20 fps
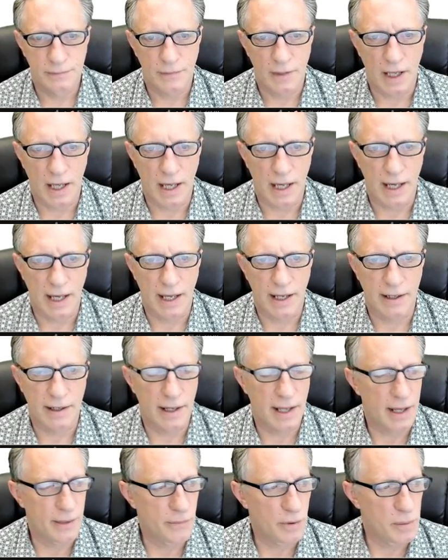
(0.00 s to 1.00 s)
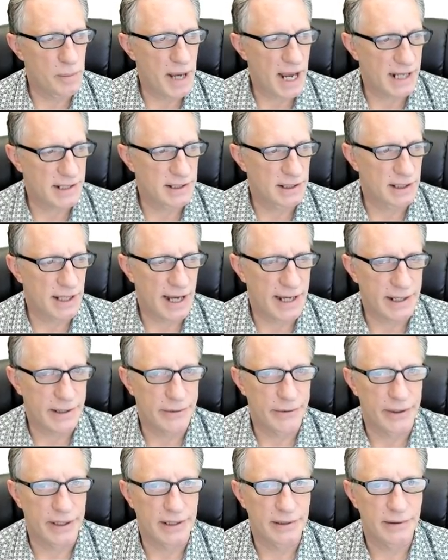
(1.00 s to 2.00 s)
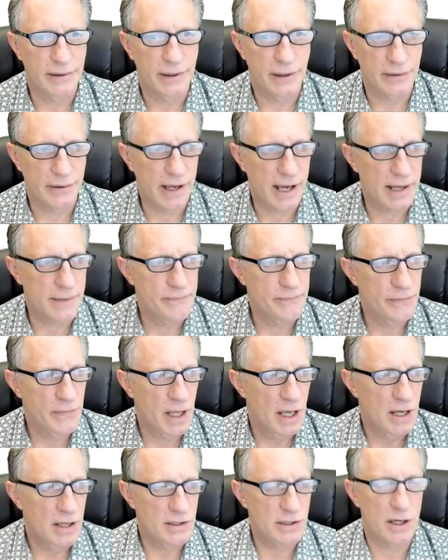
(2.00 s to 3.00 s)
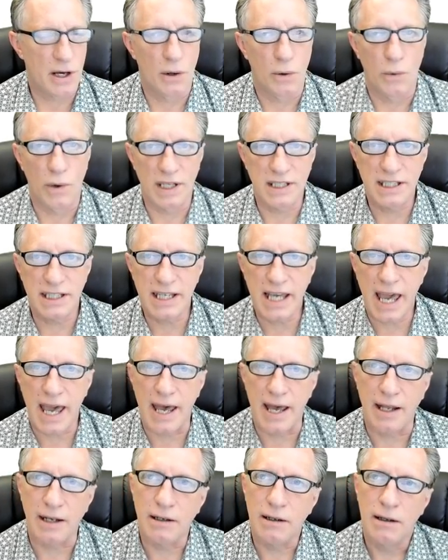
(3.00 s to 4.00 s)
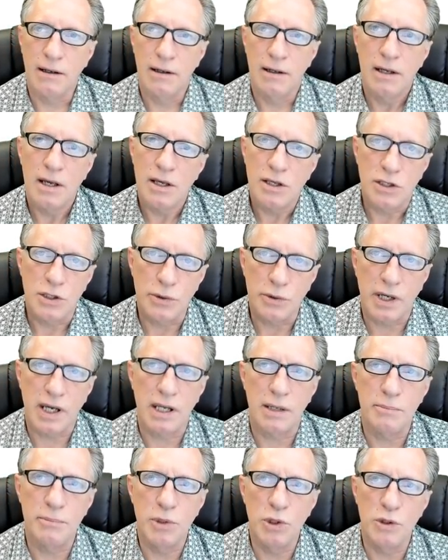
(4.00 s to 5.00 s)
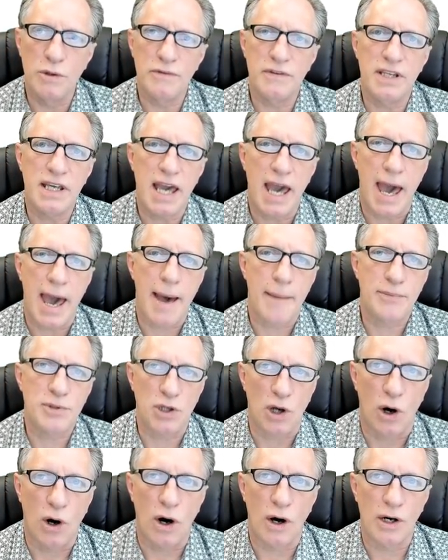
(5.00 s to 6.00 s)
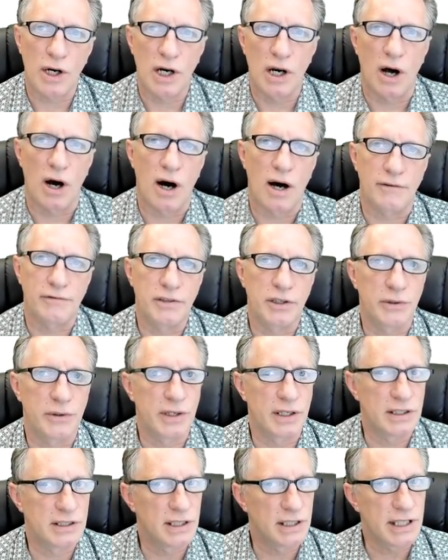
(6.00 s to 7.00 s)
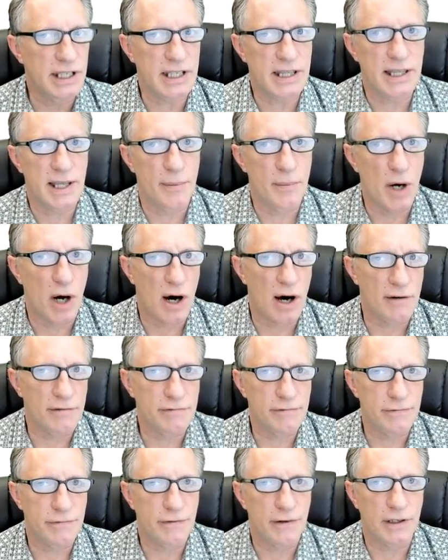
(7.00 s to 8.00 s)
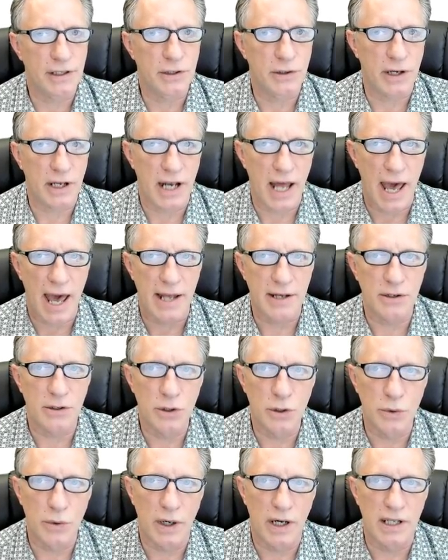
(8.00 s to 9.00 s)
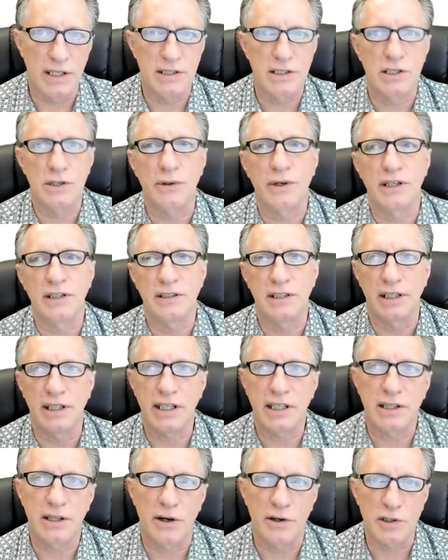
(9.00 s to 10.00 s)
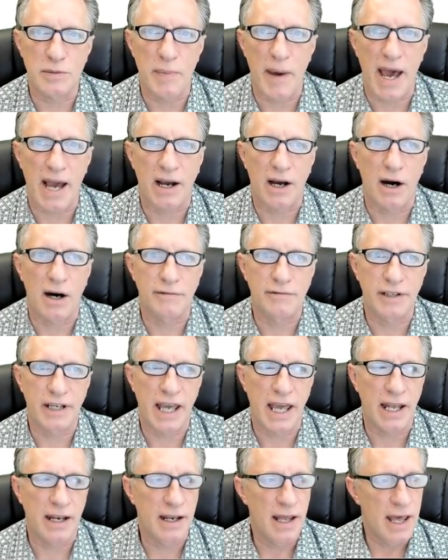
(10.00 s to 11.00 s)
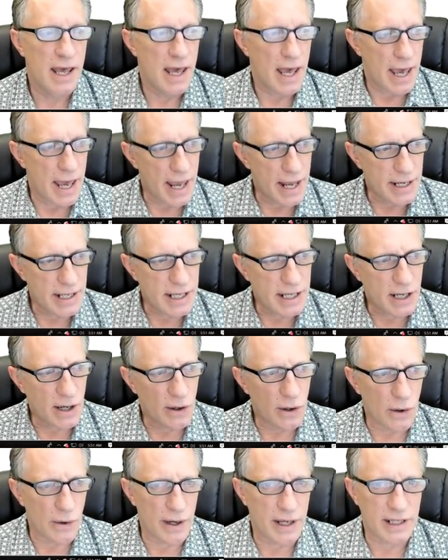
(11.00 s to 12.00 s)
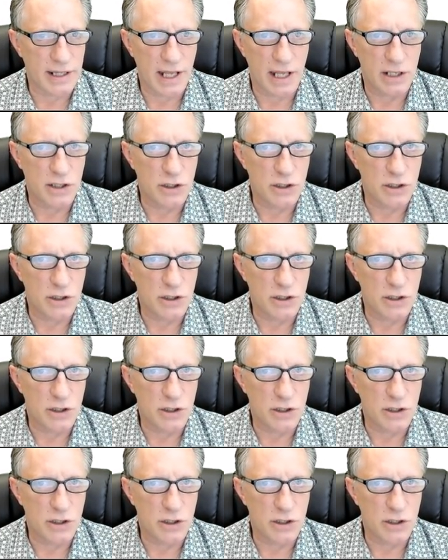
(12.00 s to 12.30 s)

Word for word: And, and we're back to Litecoin, okay? So once again, you can move the apps on and off. You can delete them off. You can add new ones. You can delete those back off again. Any coin that